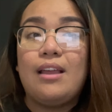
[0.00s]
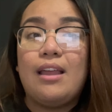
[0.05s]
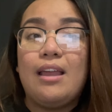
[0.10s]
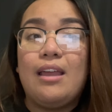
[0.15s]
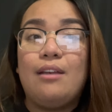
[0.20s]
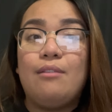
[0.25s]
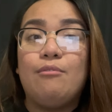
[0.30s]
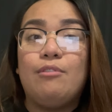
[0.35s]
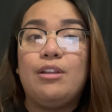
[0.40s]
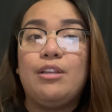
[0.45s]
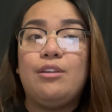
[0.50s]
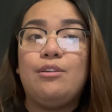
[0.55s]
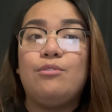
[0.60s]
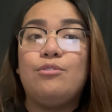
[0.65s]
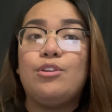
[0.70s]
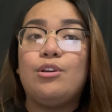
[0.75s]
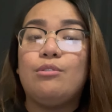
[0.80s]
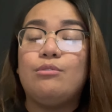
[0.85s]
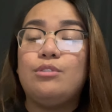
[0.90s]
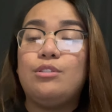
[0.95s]
And when you
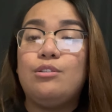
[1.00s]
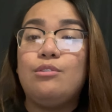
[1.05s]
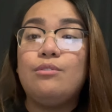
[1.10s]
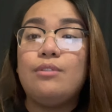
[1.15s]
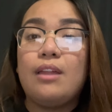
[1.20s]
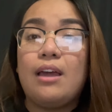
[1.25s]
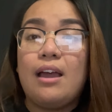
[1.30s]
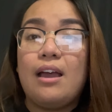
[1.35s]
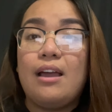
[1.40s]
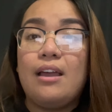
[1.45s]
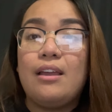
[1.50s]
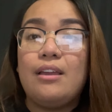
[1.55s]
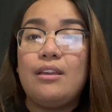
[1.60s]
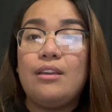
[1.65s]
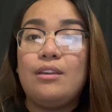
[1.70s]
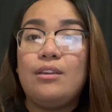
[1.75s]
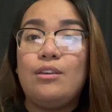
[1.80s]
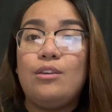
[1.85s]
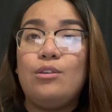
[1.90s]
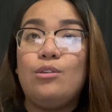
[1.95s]
don't do that,
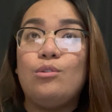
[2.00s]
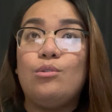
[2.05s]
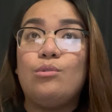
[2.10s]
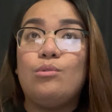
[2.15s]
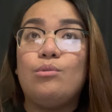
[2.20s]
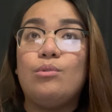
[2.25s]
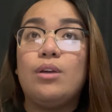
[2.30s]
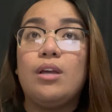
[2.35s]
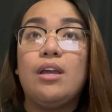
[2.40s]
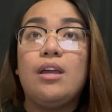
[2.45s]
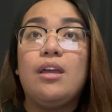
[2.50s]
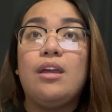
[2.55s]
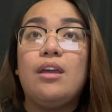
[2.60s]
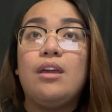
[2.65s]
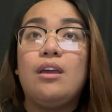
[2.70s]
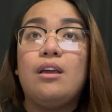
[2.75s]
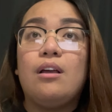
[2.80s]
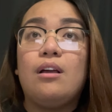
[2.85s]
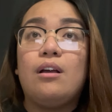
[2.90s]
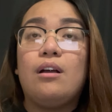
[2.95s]
you
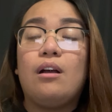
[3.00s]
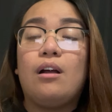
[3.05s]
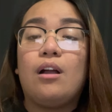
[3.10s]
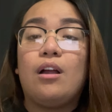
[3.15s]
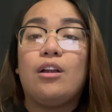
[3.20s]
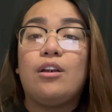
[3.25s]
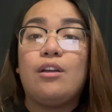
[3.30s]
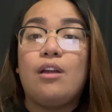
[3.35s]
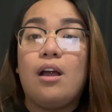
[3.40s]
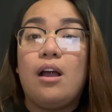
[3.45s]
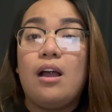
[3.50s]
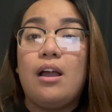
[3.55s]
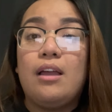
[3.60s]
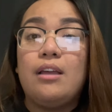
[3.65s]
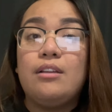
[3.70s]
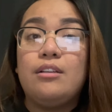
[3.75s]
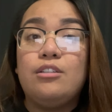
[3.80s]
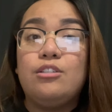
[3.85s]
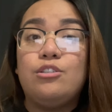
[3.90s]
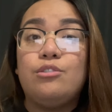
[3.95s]
are
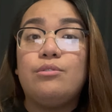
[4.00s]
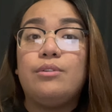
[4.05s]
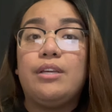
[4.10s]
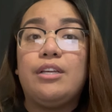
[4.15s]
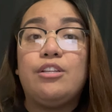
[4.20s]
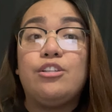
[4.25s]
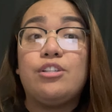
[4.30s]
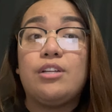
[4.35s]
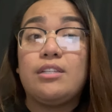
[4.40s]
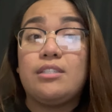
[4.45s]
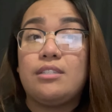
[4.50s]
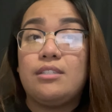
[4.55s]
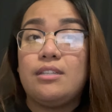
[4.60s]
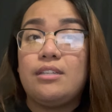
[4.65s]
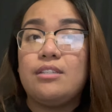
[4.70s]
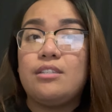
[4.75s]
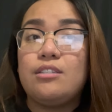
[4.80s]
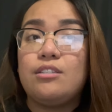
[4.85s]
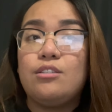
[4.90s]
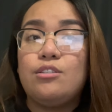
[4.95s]
not doing
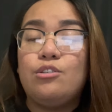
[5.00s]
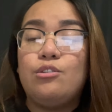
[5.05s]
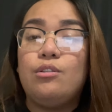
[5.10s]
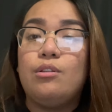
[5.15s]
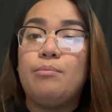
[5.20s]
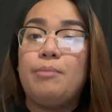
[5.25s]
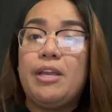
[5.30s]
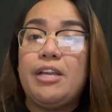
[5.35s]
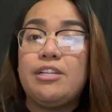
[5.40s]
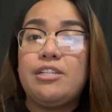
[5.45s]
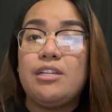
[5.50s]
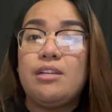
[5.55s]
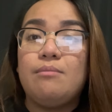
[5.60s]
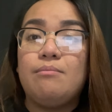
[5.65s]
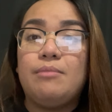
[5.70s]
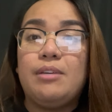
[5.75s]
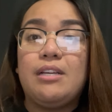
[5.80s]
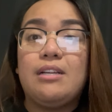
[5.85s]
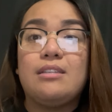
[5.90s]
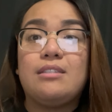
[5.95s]
justice to the
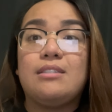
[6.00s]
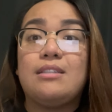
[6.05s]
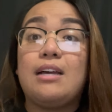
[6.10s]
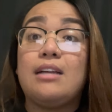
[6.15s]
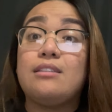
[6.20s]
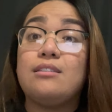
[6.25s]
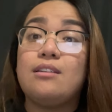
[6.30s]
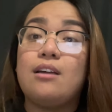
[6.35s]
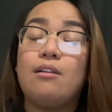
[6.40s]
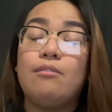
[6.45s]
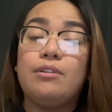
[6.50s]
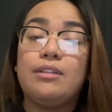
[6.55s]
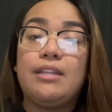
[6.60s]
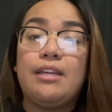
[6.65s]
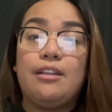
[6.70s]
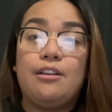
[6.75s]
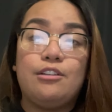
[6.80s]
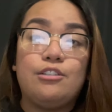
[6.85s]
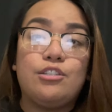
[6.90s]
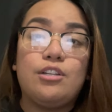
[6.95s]
patient because that's not what
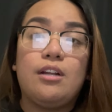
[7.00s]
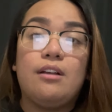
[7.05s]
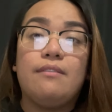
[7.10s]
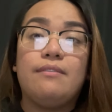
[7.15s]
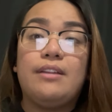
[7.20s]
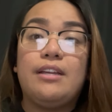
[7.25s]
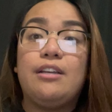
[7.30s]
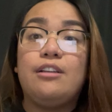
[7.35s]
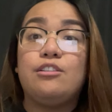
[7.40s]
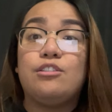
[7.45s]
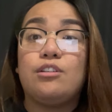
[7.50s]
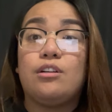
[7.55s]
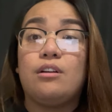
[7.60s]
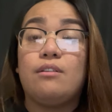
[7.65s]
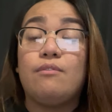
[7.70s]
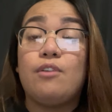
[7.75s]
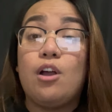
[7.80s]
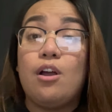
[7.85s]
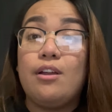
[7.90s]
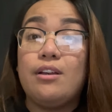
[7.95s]
they deserve. They
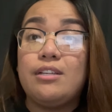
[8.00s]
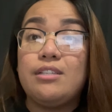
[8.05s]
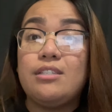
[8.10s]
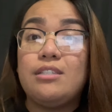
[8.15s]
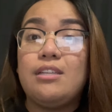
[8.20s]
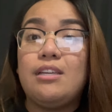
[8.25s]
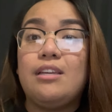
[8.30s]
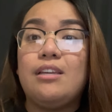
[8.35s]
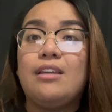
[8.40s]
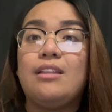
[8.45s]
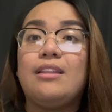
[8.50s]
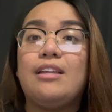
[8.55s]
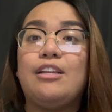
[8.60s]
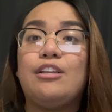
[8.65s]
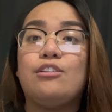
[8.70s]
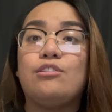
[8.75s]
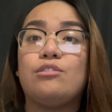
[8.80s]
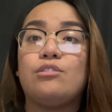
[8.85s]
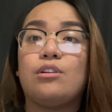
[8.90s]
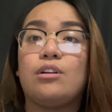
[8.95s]
deserve honesty and they
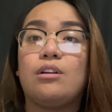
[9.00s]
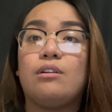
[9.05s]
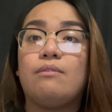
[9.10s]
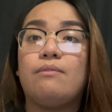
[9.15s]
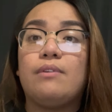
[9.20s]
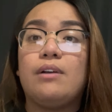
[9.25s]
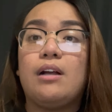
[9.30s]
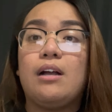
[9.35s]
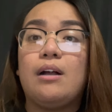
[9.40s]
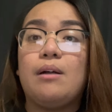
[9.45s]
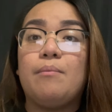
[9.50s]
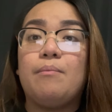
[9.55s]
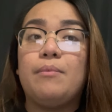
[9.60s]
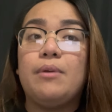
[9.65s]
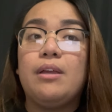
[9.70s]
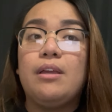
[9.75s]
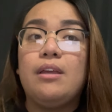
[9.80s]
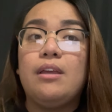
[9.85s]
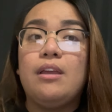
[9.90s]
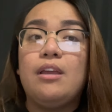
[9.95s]
deserve
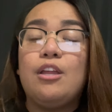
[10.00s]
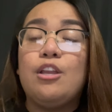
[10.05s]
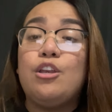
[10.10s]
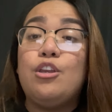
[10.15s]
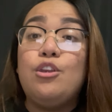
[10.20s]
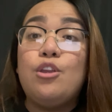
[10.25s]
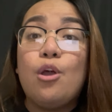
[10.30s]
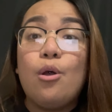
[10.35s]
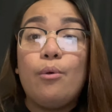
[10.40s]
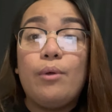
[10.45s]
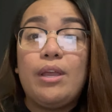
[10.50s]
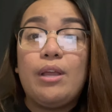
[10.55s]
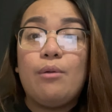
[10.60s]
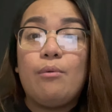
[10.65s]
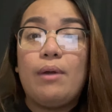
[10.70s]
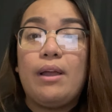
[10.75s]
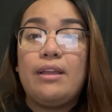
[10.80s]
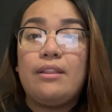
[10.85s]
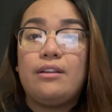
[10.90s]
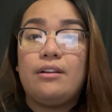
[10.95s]
knowing
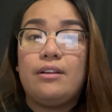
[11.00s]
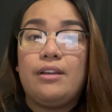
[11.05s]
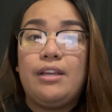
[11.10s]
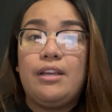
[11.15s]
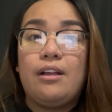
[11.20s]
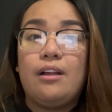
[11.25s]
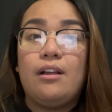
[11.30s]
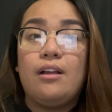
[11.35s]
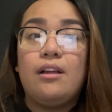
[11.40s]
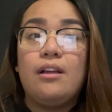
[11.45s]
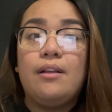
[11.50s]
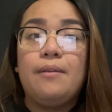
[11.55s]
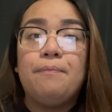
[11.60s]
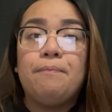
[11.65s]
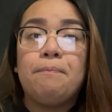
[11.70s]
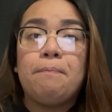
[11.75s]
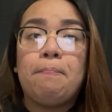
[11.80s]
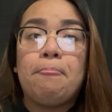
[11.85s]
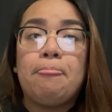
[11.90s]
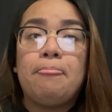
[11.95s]
why they're here.
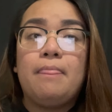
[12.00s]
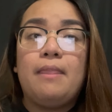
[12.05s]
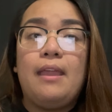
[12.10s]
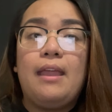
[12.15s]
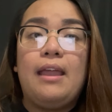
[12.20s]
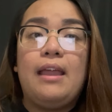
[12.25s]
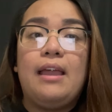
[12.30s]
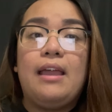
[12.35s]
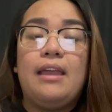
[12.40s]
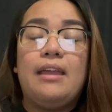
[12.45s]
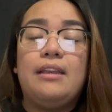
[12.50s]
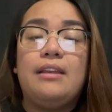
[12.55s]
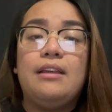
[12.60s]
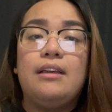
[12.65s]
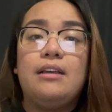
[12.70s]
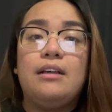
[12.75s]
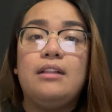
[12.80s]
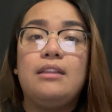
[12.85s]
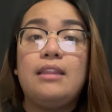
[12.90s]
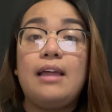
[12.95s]
And
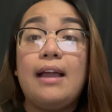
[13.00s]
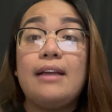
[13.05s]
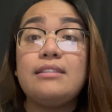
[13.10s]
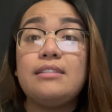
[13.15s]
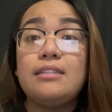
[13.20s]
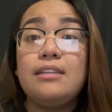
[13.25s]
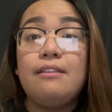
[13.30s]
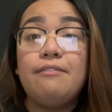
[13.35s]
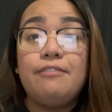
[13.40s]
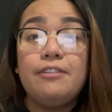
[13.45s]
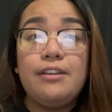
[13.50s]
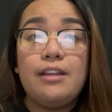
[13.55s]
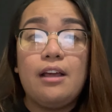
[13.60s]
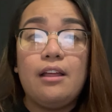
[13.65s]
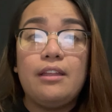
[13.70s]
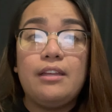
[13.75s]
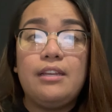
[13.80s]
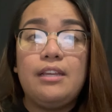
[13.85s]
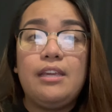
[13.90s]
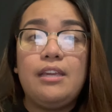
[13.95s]
lastly,
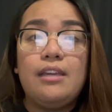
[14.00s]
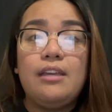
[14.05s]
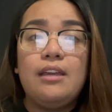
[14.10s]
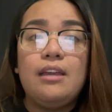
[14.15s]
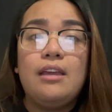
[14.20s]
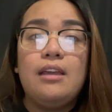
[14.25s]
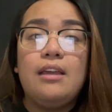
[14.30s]
fidelity.